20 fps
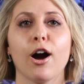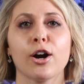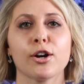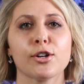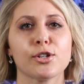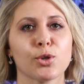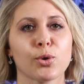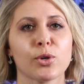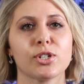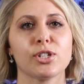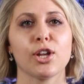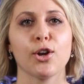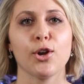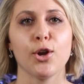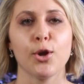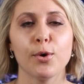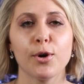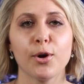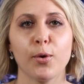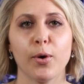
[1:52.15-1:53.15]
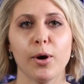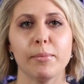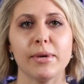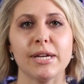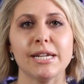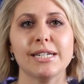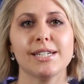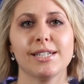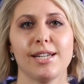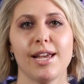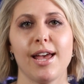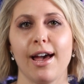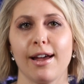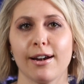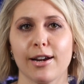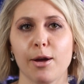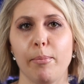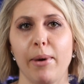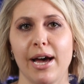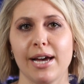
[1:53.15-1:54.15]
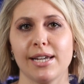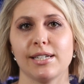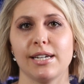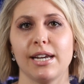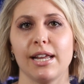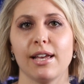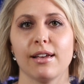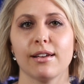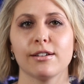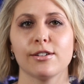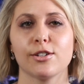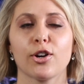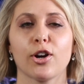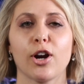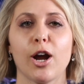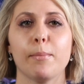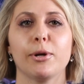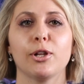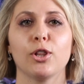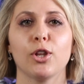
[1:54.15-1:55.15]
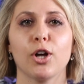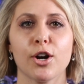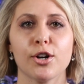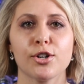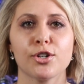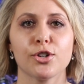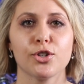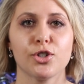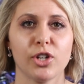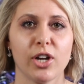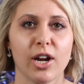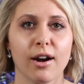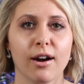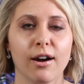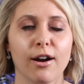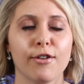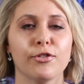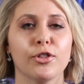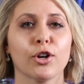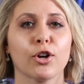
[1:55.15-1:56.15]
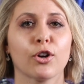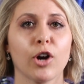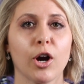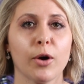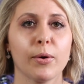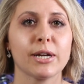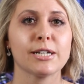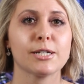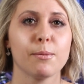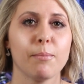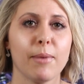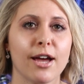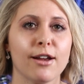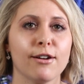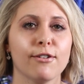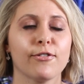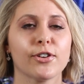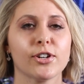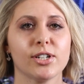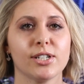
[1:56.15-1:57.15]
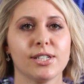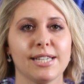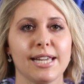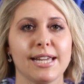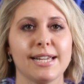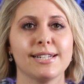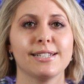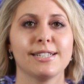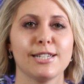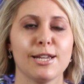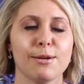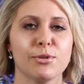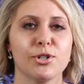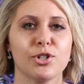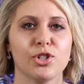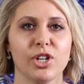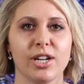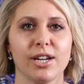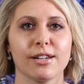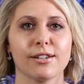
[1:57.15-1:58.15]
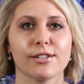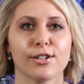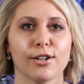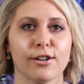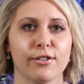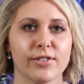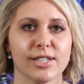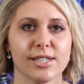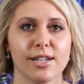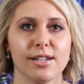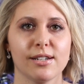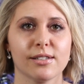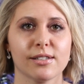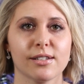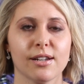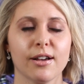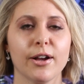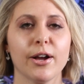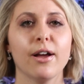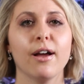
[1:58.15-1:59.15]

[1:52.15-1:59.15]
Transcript: are sourcing new equipment to add capacity, to grab a larger share of the growing demand for CNC machining services.